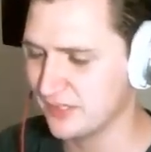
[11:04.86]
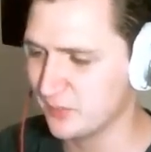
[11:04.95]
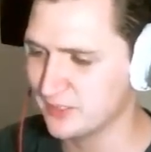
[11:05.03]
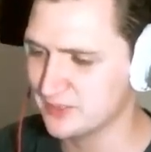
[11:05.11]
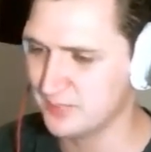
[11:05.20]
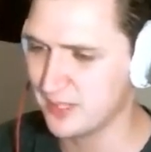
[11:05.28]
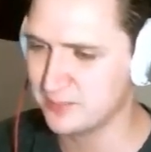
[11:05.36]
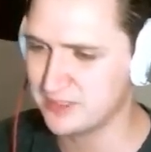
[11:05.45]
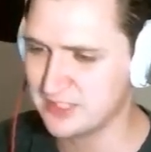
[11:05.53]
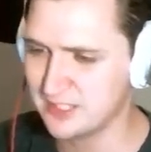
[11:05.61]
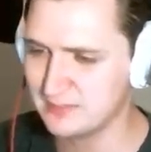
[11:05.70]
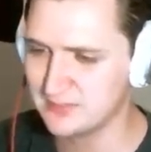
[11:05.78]
when it's Pump
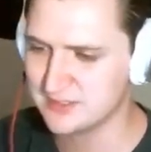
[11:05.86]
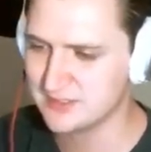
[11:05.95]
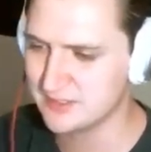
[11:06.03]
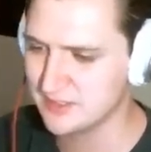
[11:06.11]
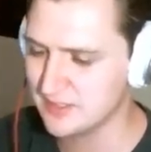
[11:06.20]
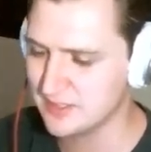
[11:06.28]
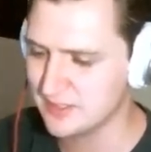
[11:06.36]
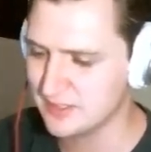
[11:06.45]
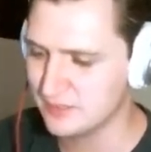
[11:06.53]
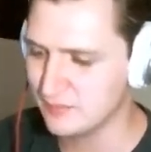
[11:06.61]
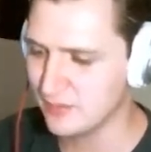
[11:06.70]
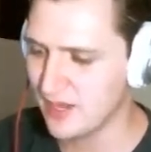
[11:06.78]
Chumps.
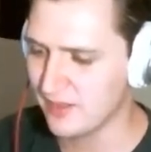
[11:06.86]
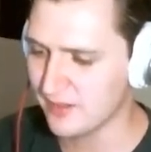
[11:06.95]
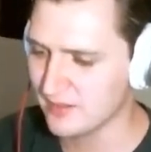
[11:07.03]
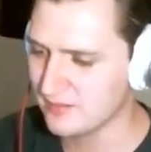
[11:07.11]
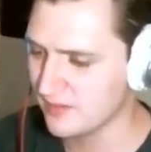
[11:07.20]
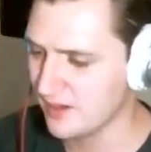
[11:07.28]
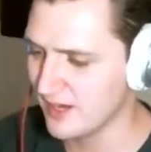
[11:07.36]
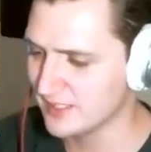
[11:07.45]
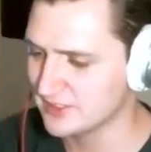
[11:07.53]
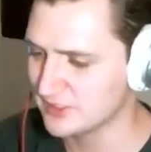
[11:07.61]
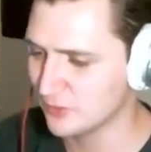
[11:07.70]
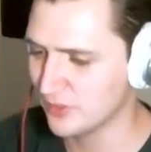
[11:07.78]
Brother. All right,
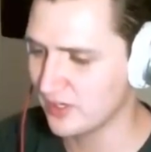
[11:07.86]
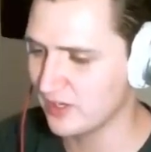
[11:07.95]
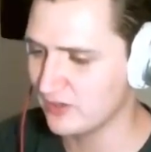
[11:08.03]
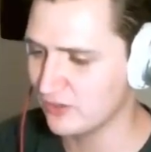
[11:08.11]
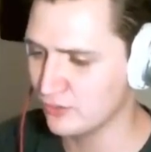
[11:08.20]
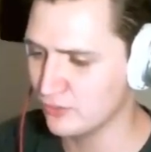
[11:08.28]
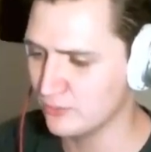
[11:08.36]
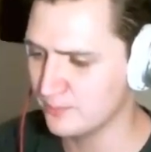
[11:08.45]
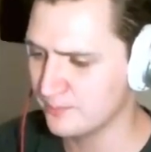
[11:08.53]
so we're going to do...